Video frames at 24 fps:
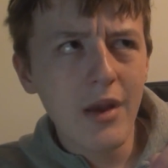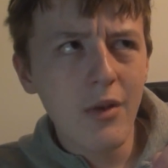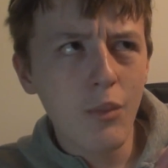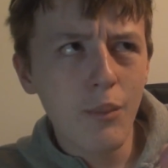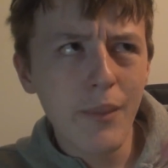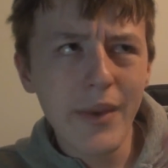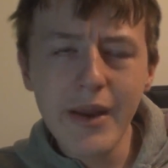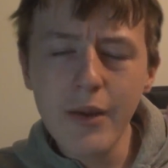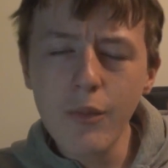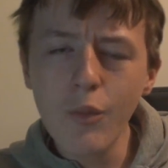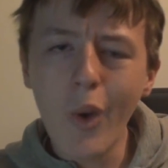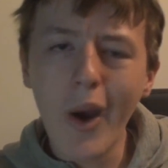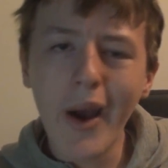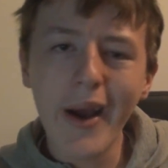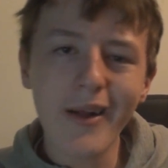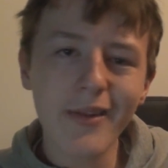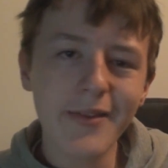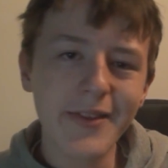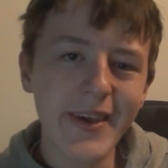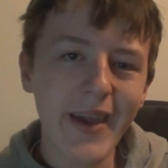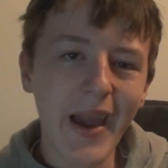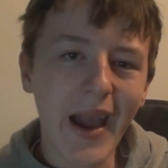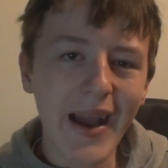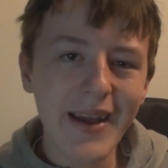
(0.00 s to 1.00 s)

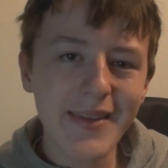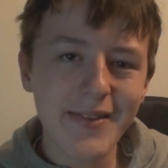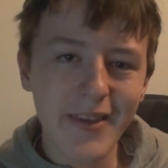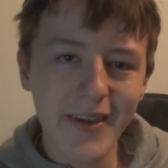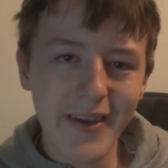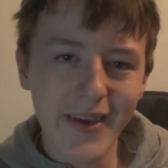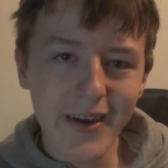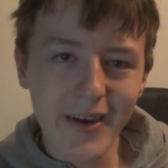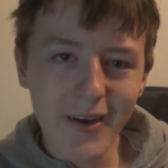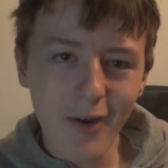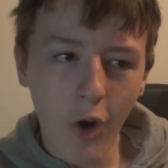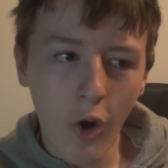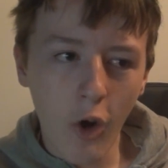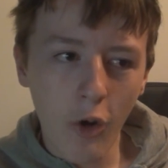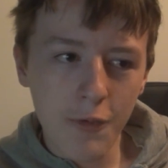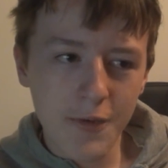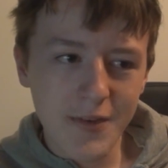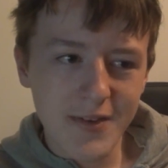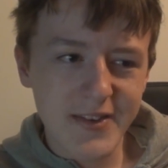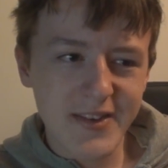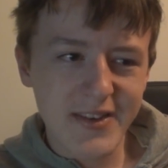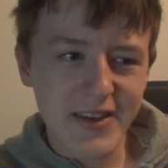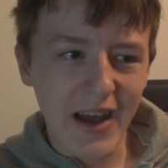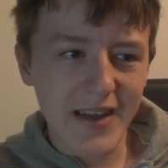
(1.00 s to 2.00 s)
meanwhile, the idea
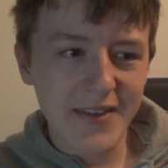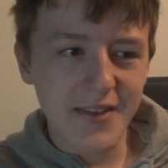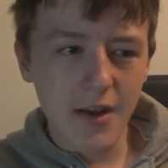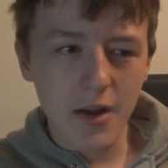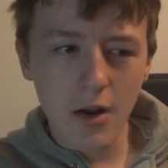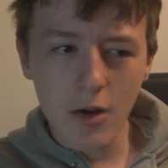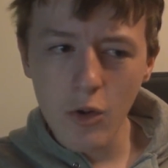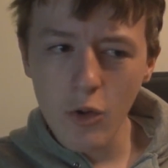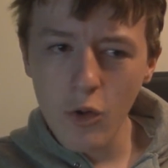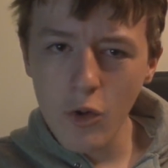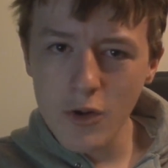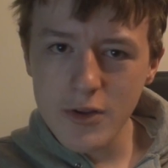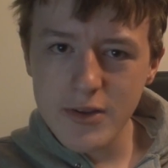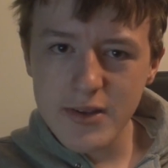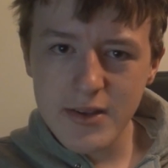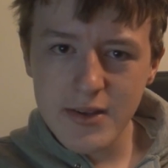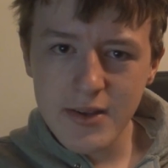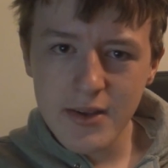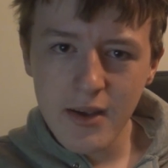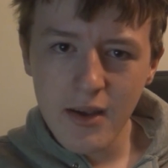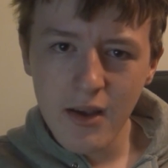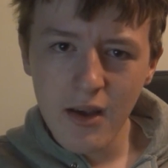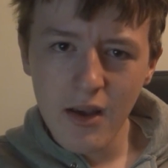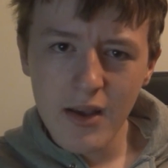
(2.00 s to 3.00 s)
of Santa
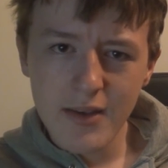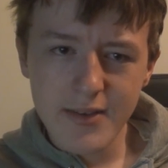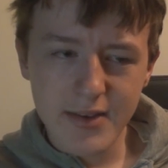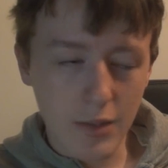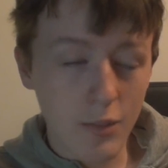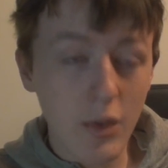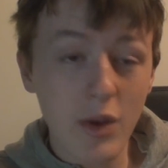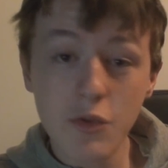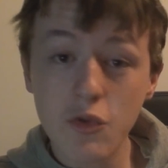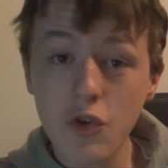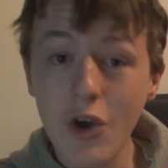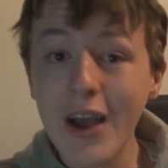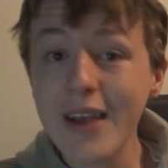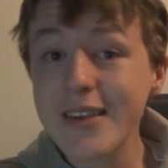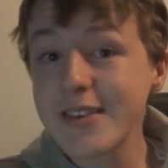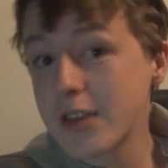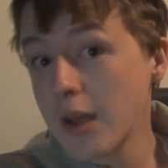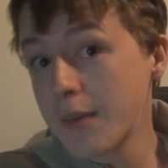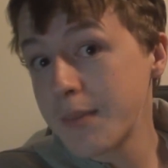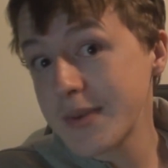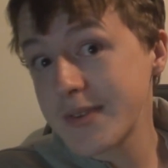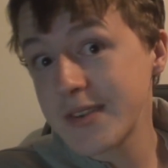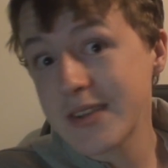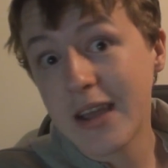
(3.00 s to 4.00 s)
Claus, someone
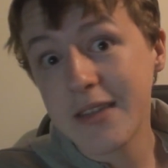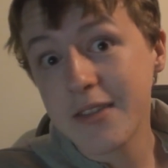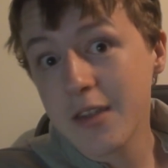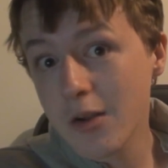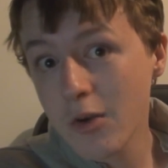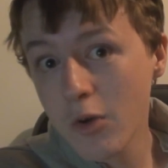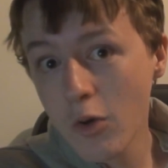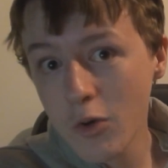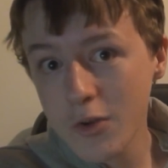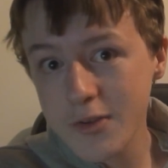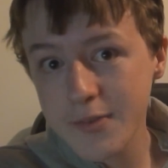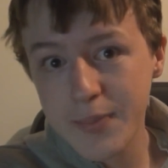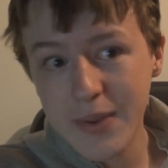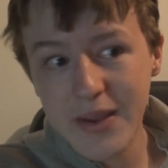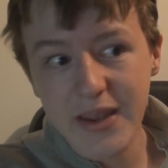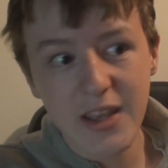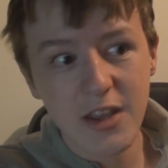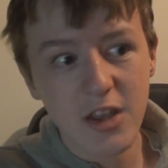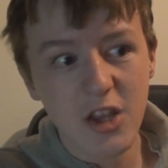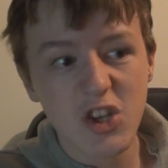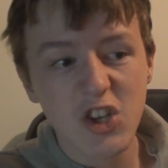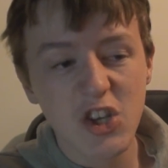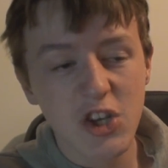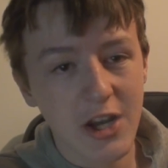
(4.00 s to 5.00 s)
dressed up as Santa Claus
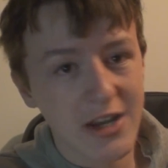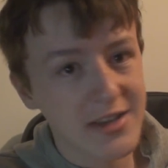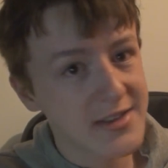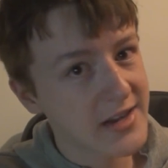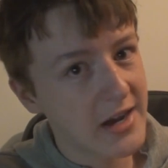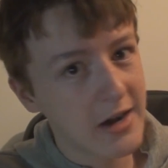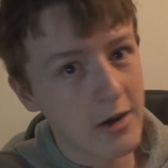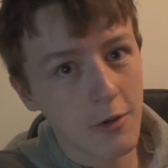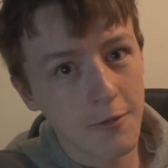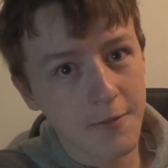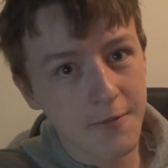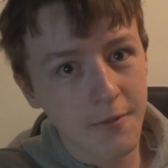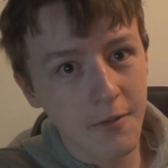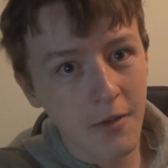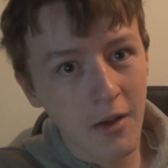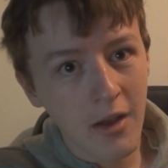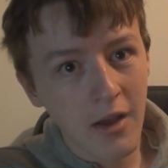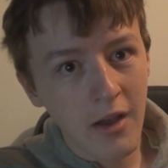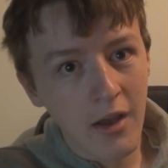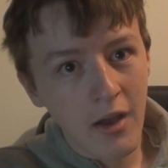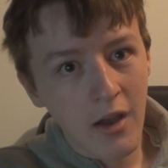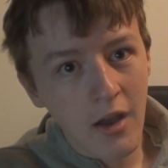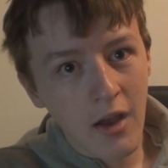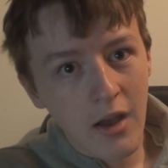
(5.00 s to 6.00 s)
beating the shit out of
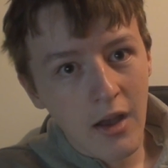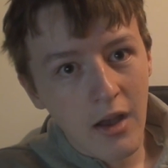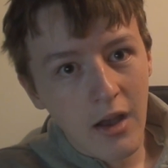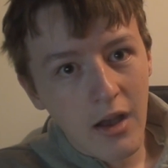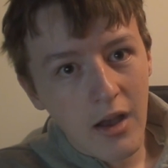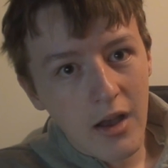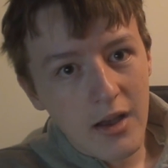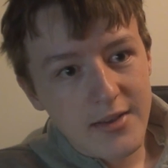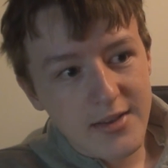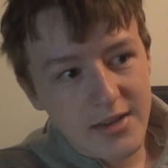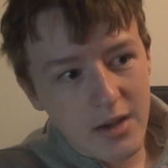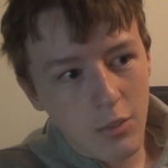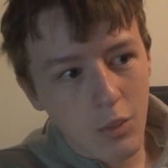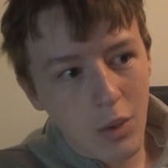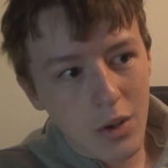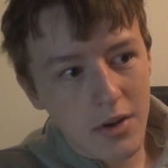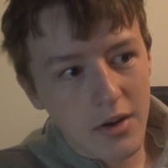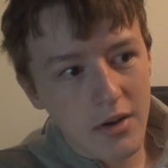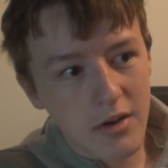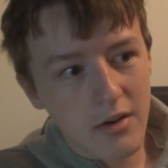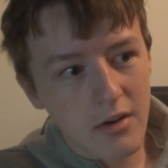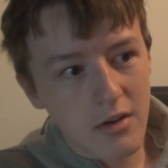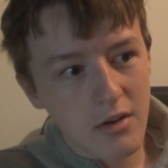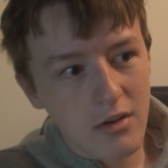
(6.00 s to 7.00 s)

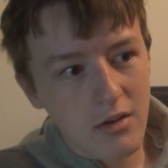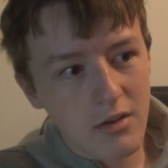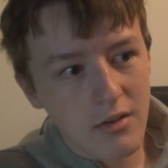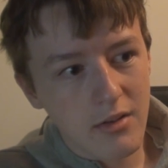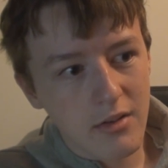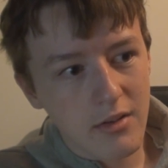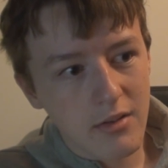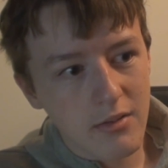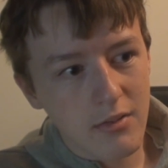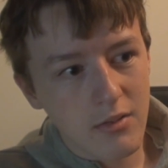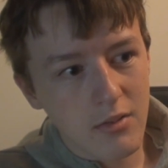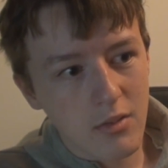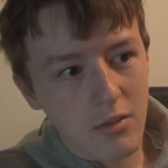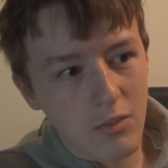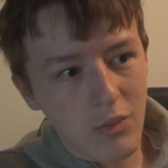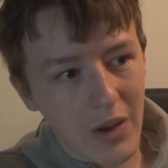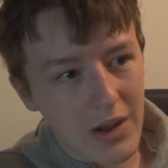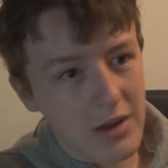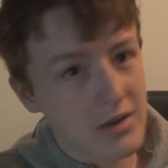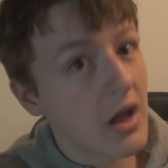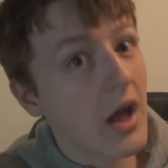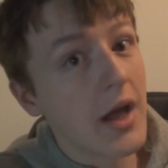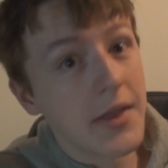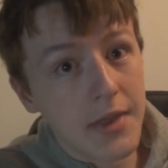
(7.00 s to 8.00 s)
someone,
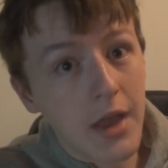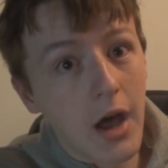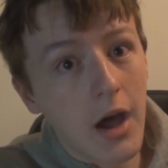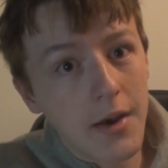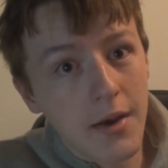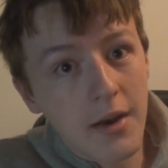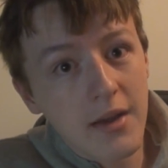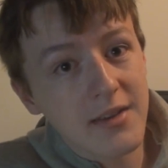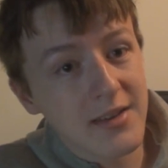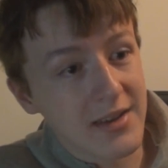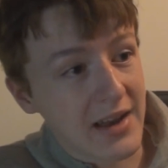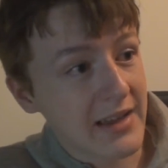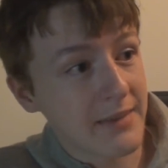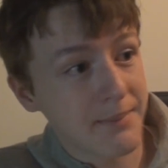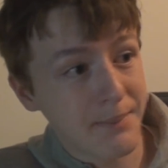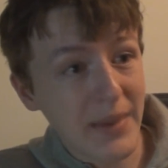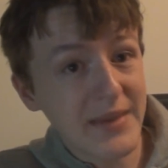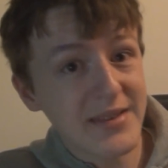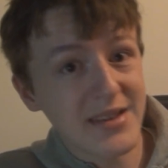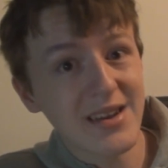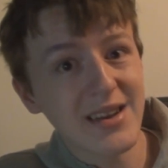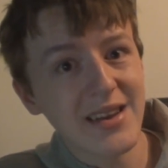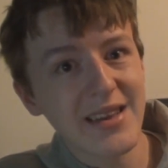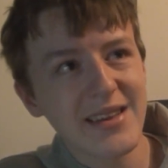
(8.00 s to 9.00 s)
well, a nun, like
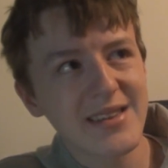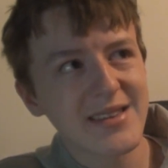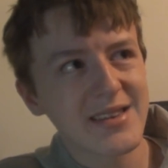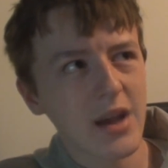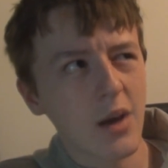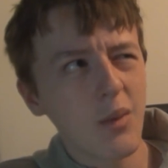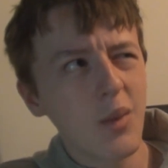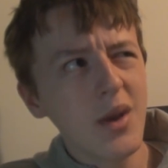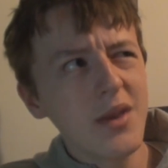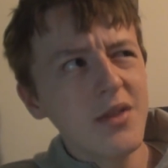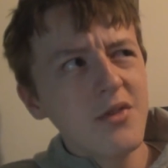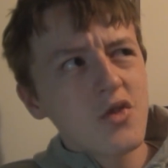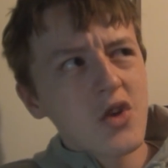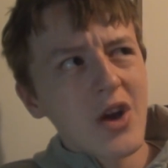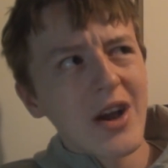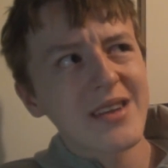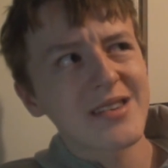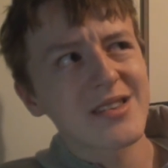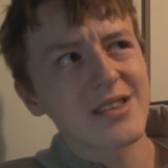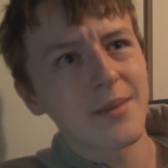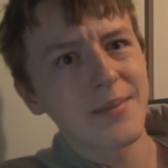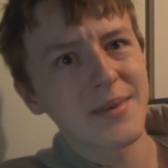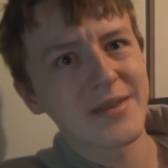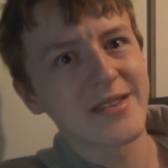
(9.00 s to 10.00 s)
basically someone
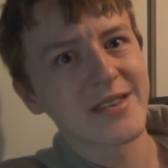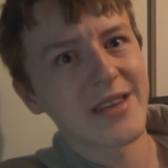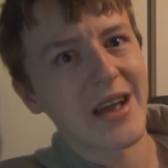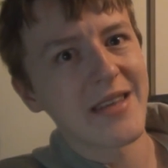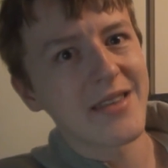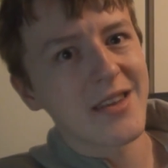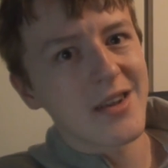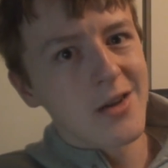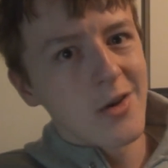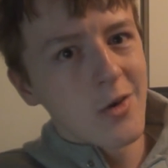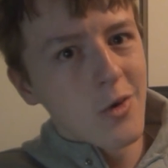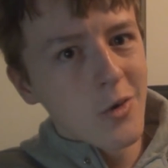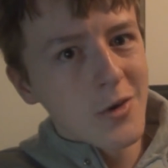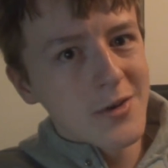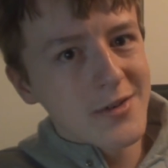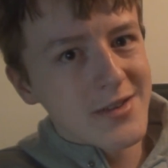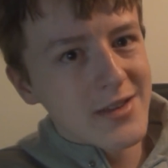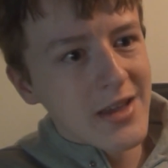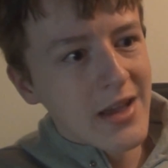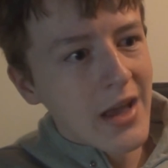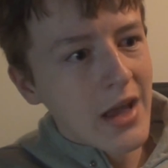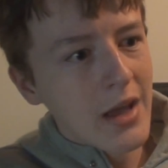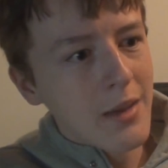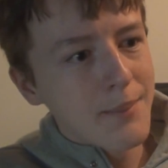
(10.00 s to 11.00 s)
dressed up as Santa
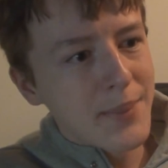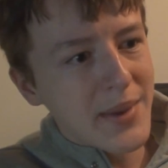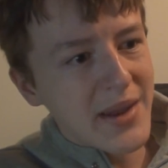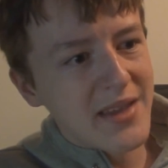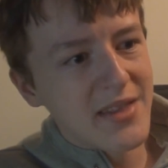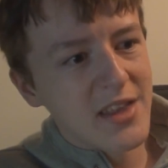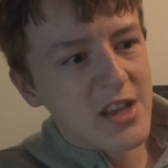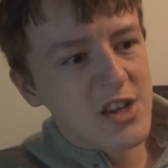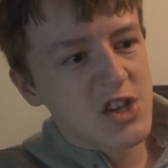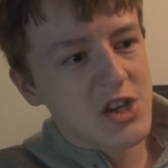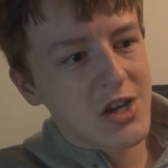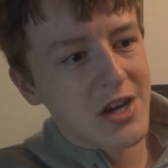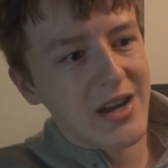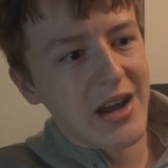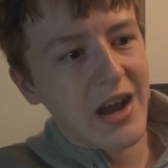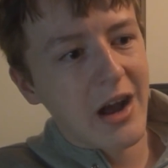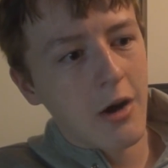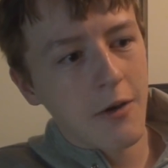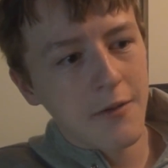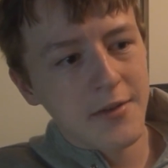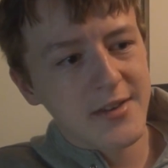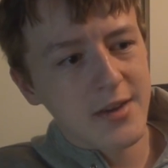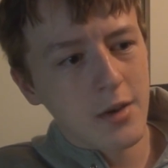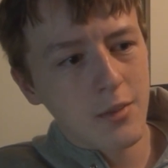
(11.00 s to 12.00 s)
Claus beating the shit
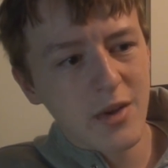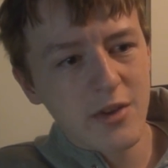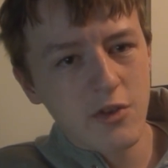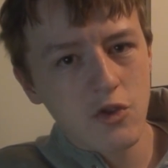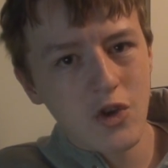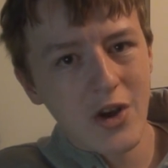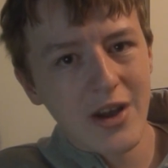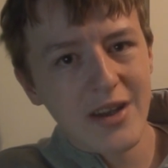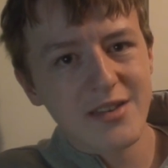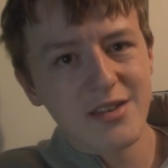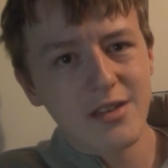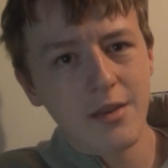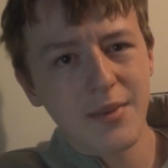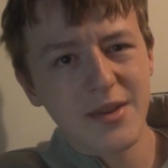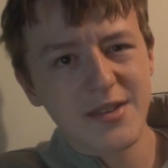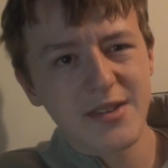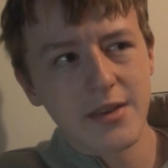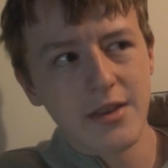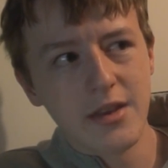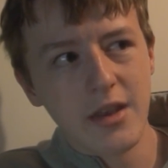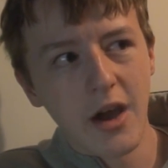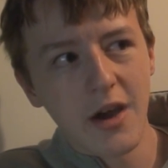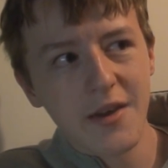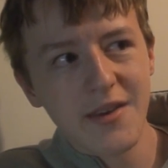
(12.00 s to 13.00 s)
out of someone dressed up as
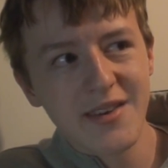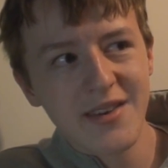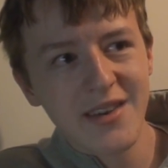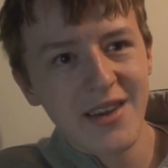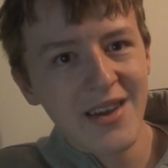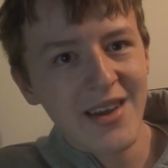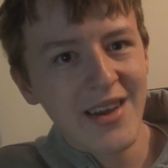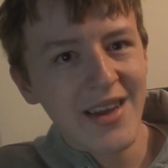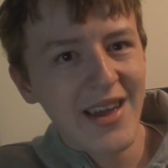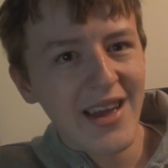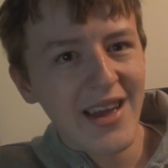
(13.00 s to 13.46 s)
a nun,